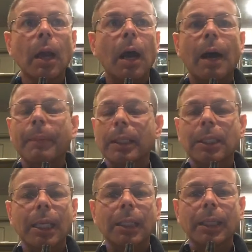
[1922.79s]
I'm not
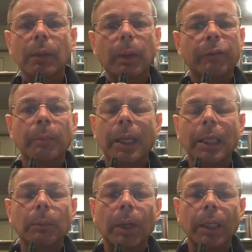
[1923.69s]
taking that away from
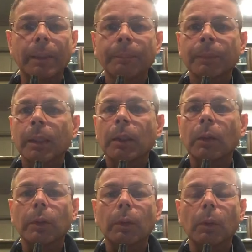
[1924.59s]
anybody.
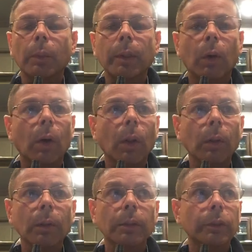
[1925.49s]
We
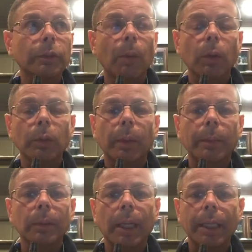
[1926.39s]
all smoke the way we
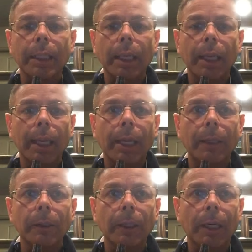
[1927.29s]
like,
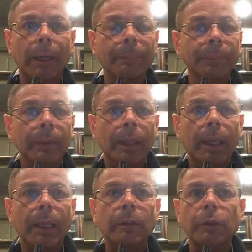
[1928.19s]
and
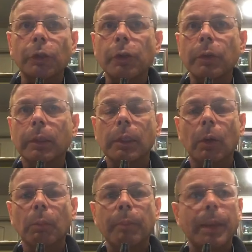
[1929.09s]

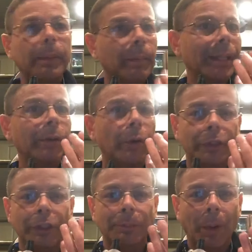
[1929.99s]
maybe my nose
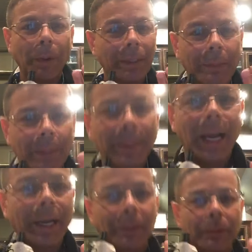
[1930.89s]
is broken, maybe
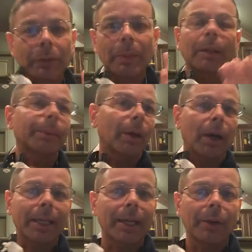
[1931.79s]
I don't smell it, but
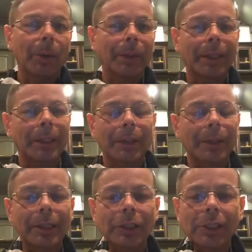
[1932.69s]
I got Olga here
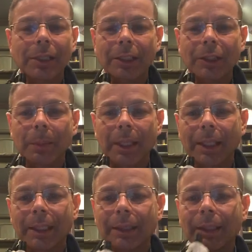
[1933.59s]
and she's not smelling
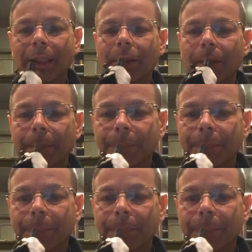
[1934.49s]
anything either.